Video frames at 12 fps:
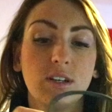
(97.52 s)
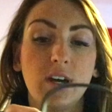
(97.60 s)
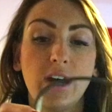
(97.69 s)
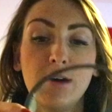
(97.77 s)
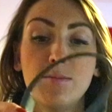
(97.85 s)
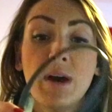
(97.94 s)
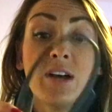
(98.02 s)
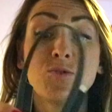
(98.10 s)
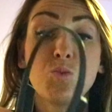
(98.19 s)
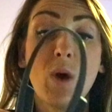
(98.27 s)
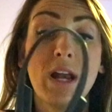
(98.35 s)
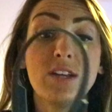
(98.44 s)

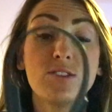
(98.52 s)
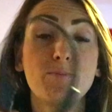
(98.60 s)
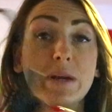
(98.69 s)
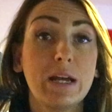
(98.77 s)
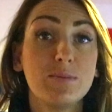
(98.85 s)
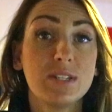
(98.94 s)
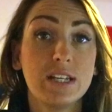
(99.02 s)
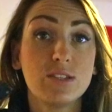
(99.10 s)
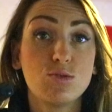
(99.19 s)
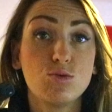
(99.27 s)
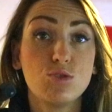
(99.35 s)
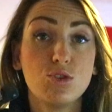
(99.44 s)
as well as being able to
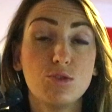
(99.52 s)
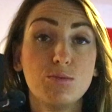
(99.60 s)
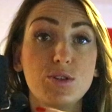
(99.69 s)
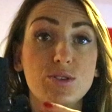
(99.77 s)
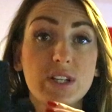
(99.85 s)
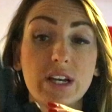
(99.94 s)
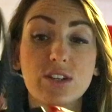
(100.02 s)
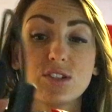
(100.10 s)
listen to your music.